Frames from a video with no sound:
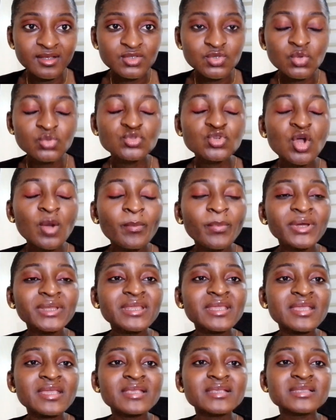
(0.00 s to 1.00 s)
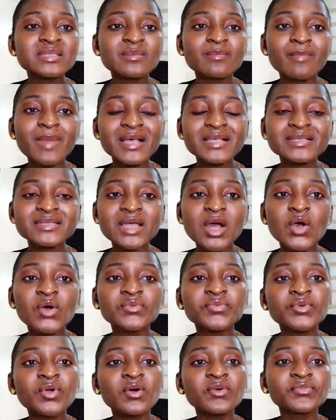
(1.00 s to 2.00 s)
So nobody is the master
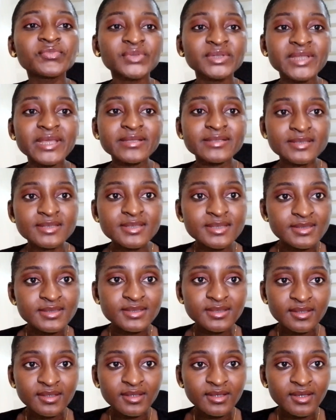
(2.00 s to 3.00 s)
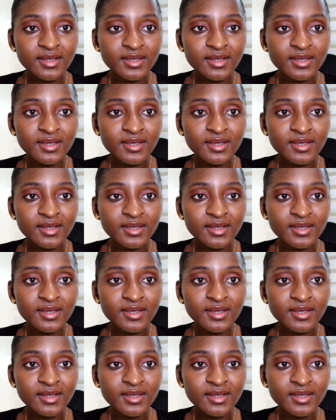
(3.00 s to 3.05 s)
of confidence.